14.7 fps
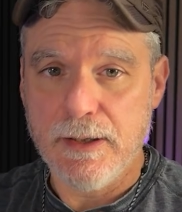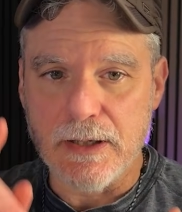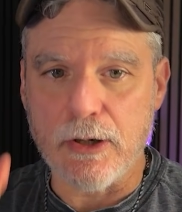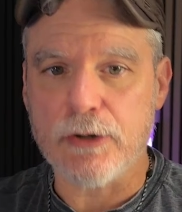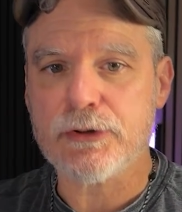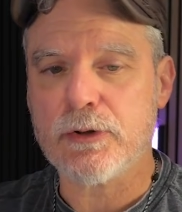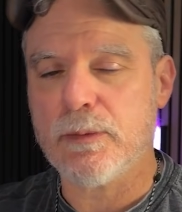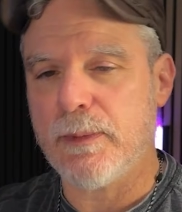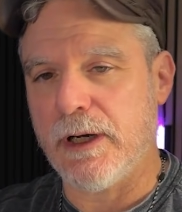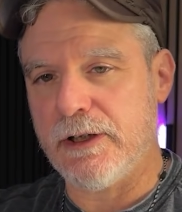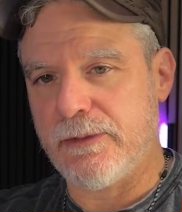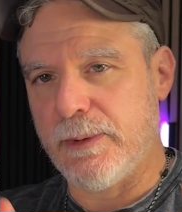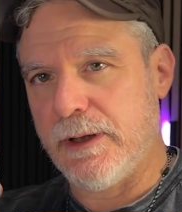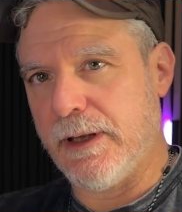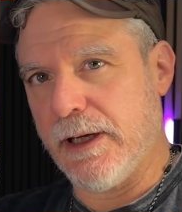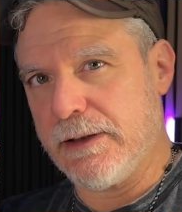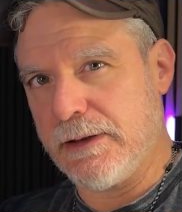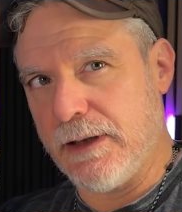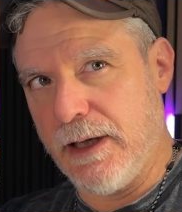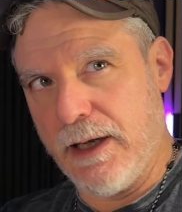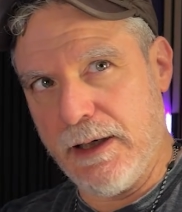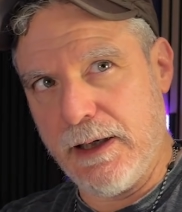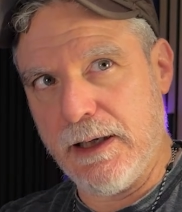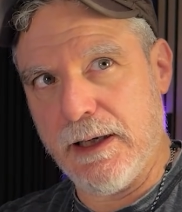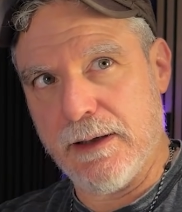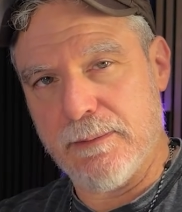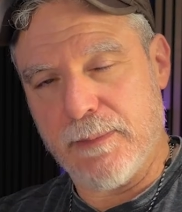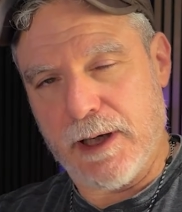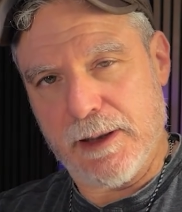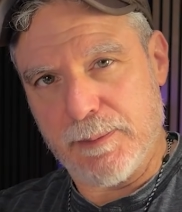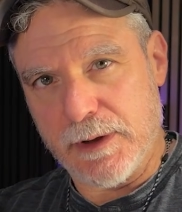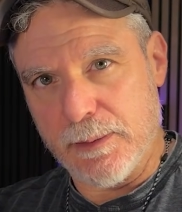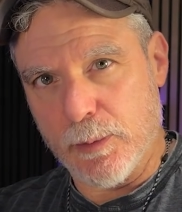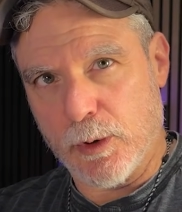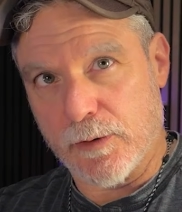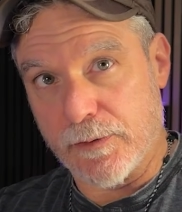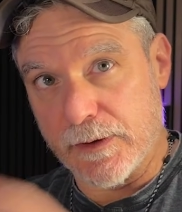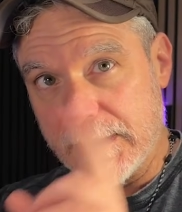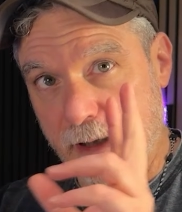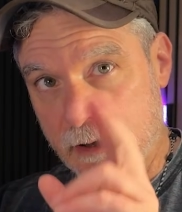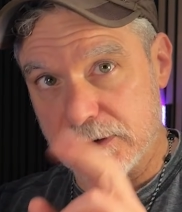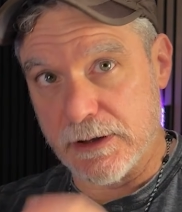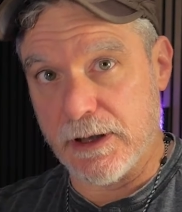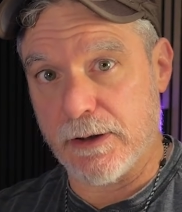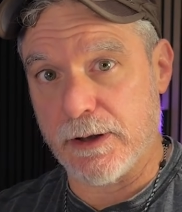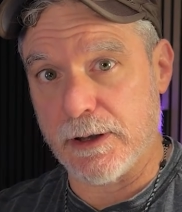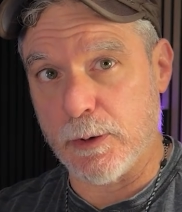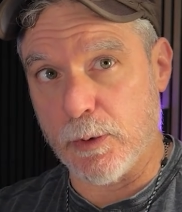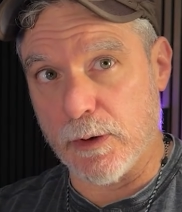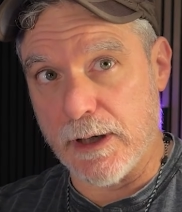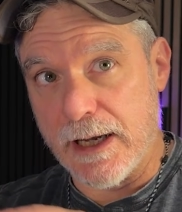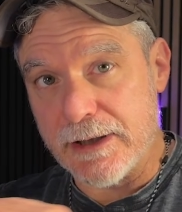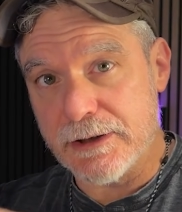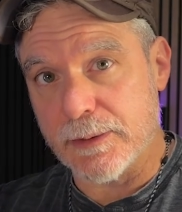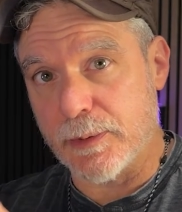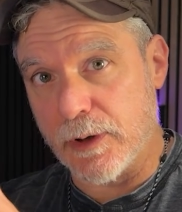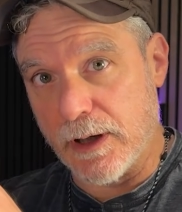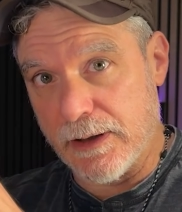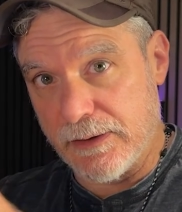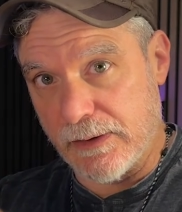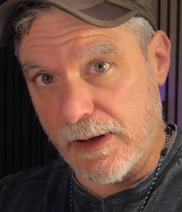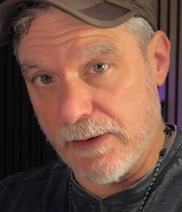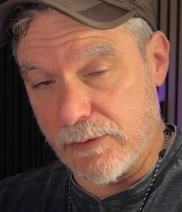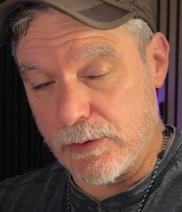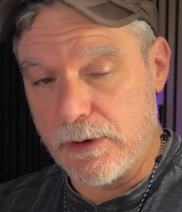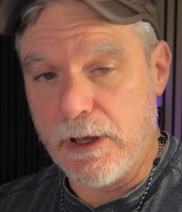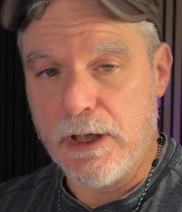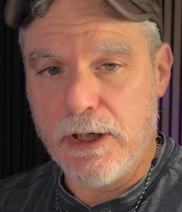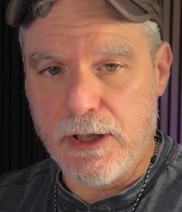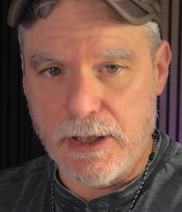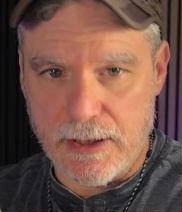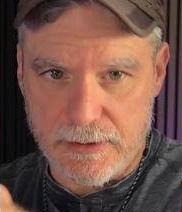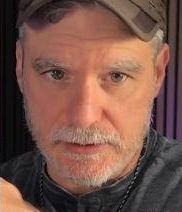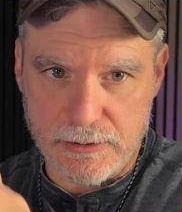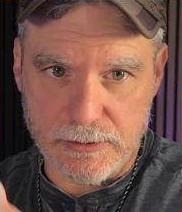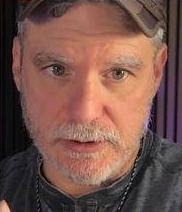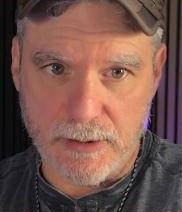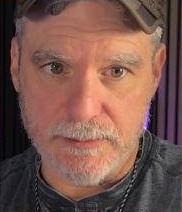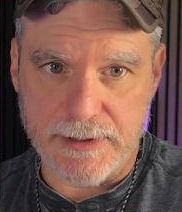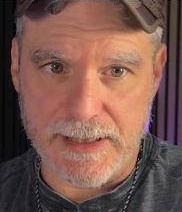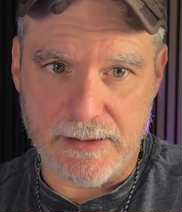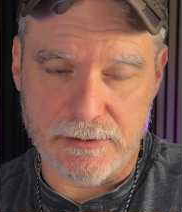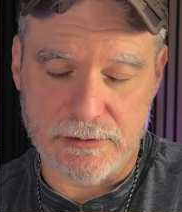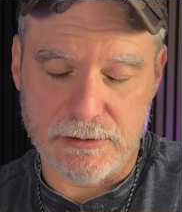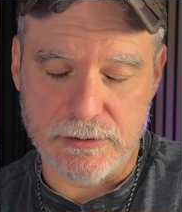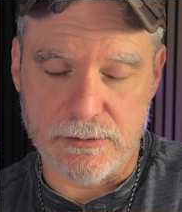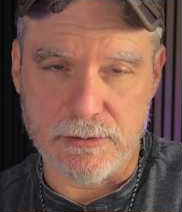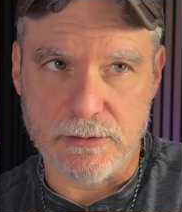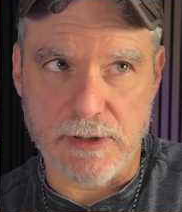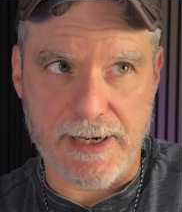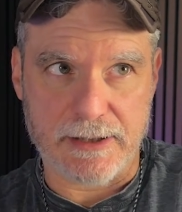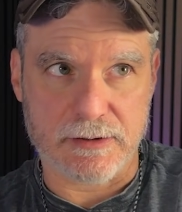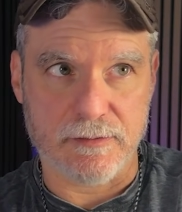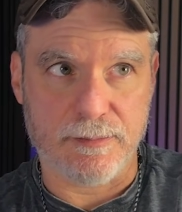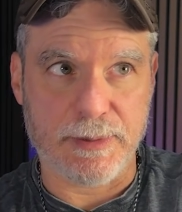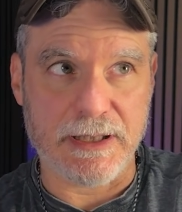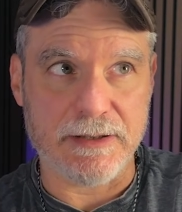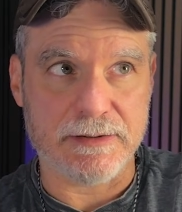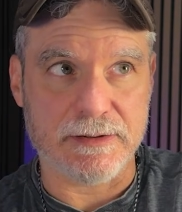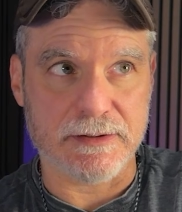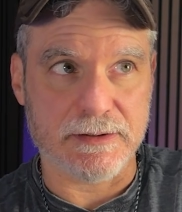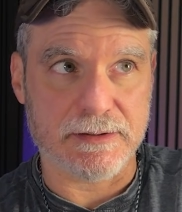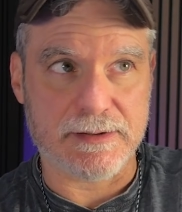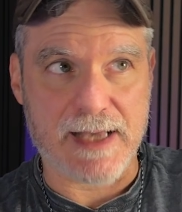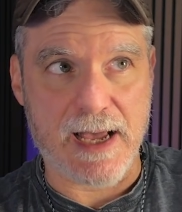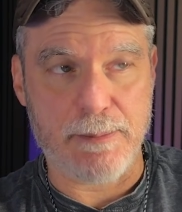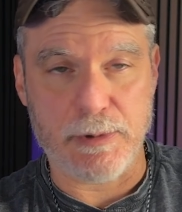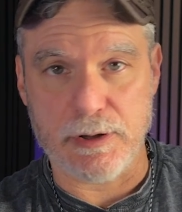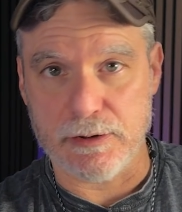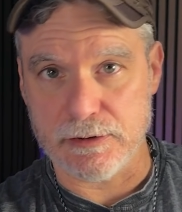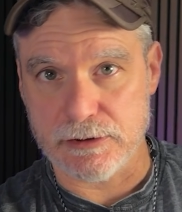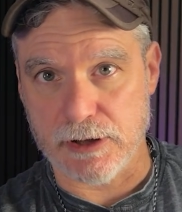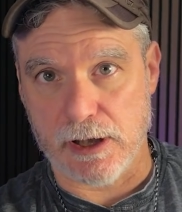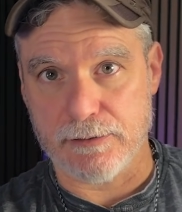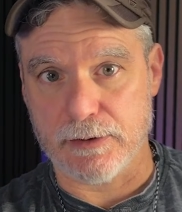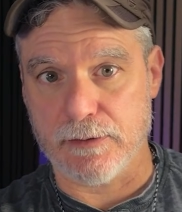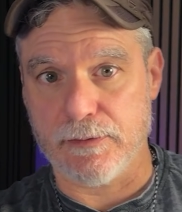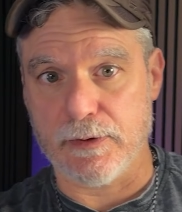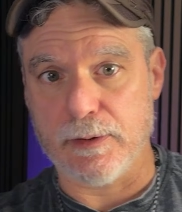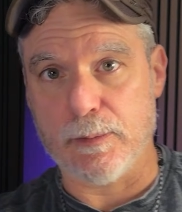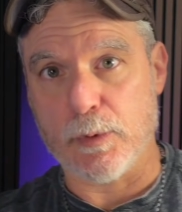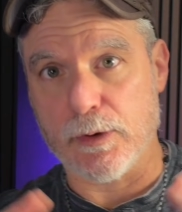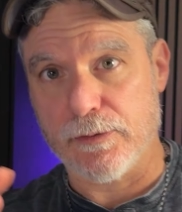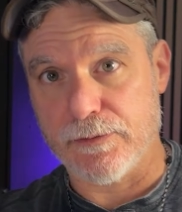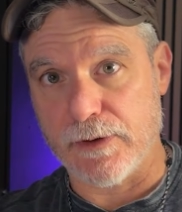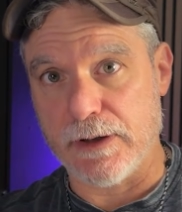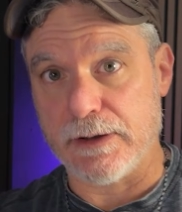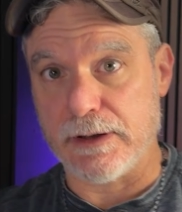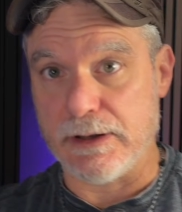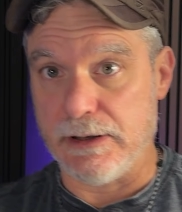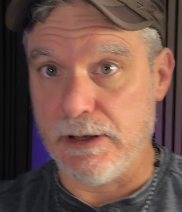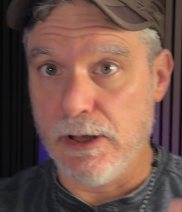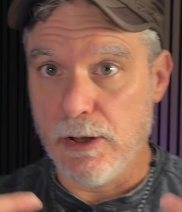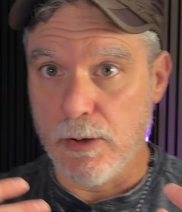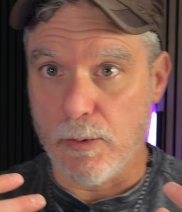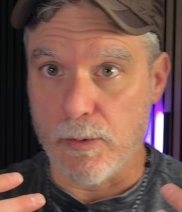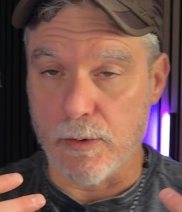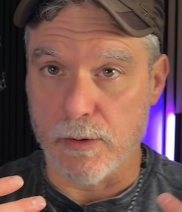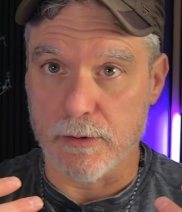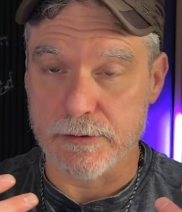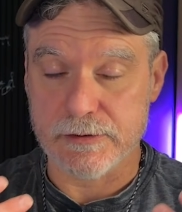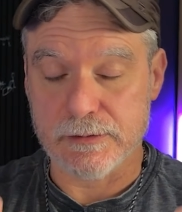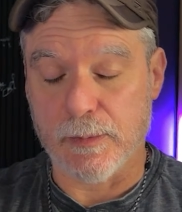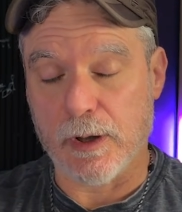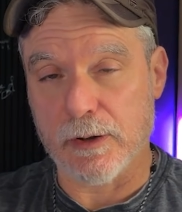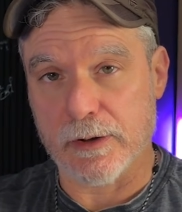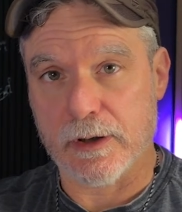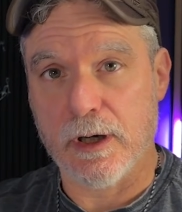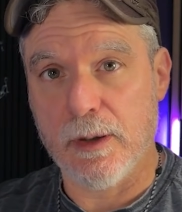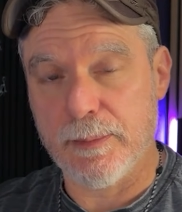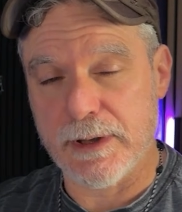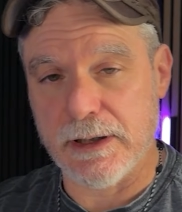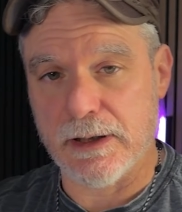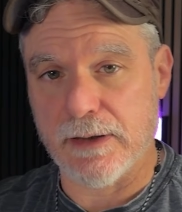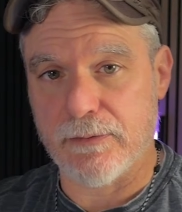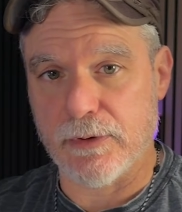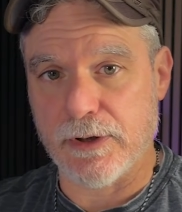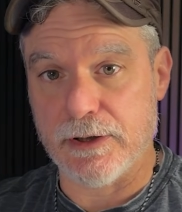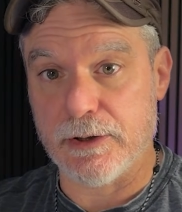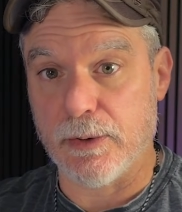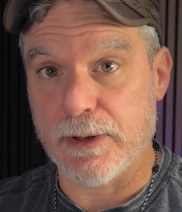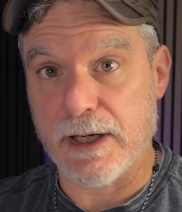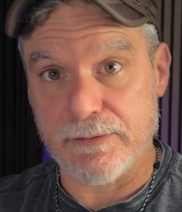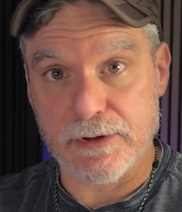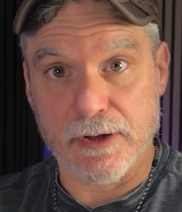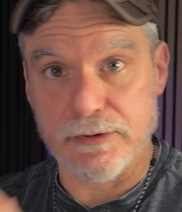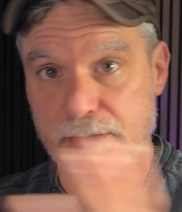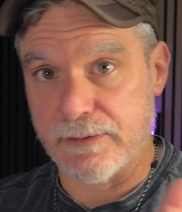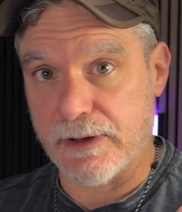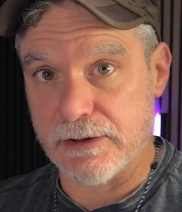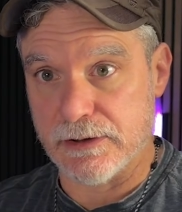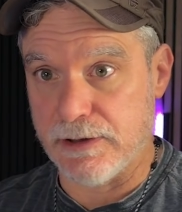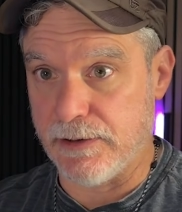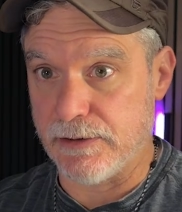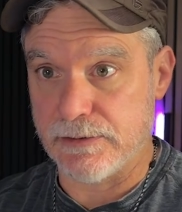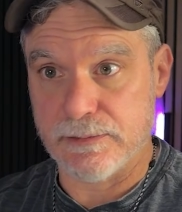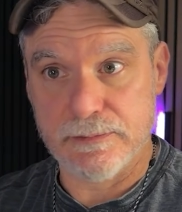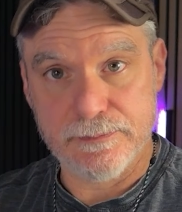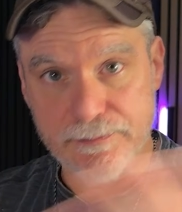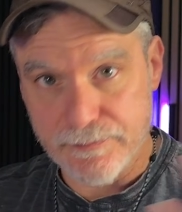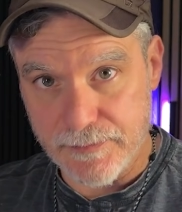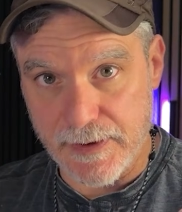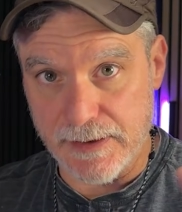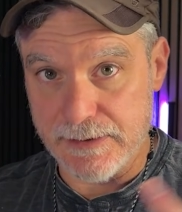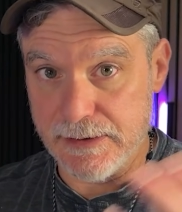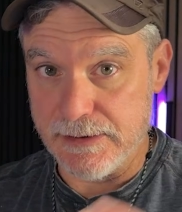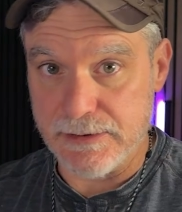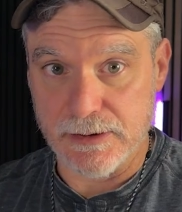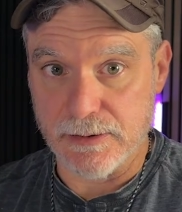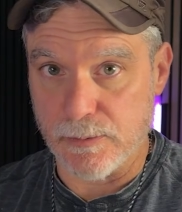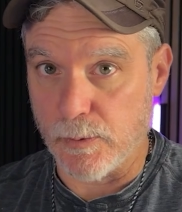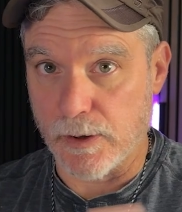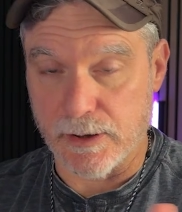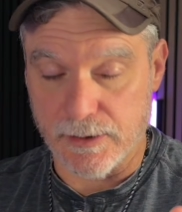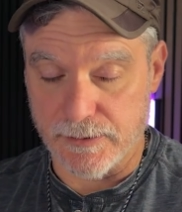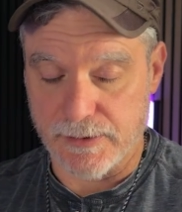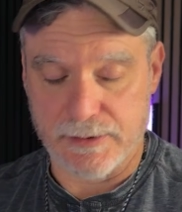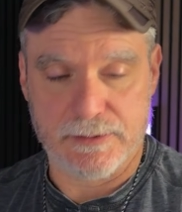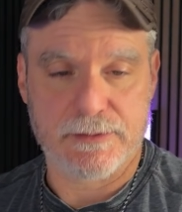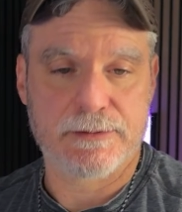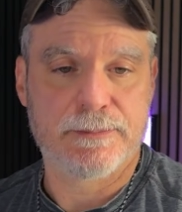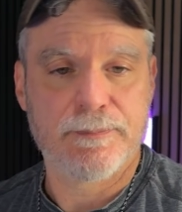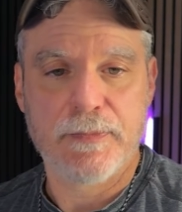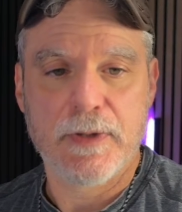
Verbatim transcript: It also reminds me that N8N might be more for the engineering or enterprise level. And then you come down to Activepieces, Zapier, software for the more friendly or smaller company level that don't have tons of engineers that need to work on things.